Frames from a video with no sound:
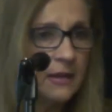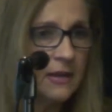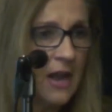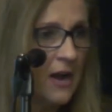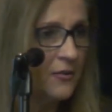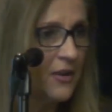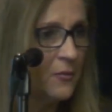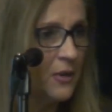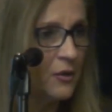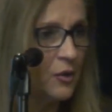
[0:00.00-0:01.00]
County,
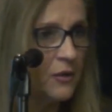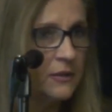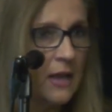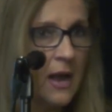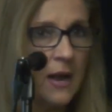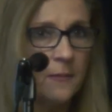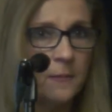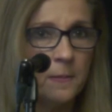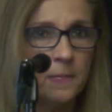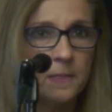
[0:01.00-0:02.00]
we looked at
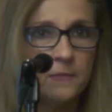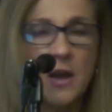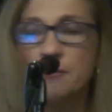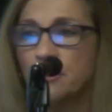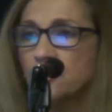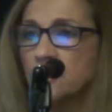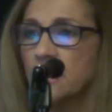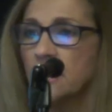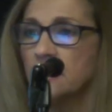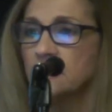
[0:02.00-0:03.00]
500
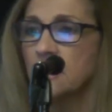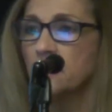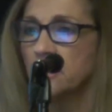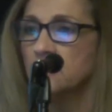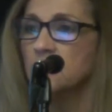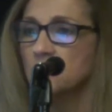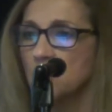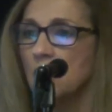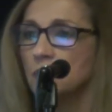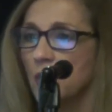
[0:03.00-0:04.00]
kids that went into the
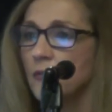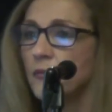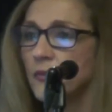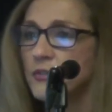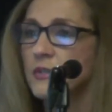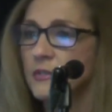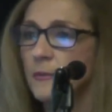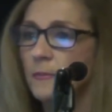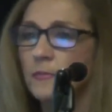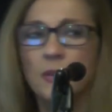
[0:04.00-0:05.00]
child welfare system.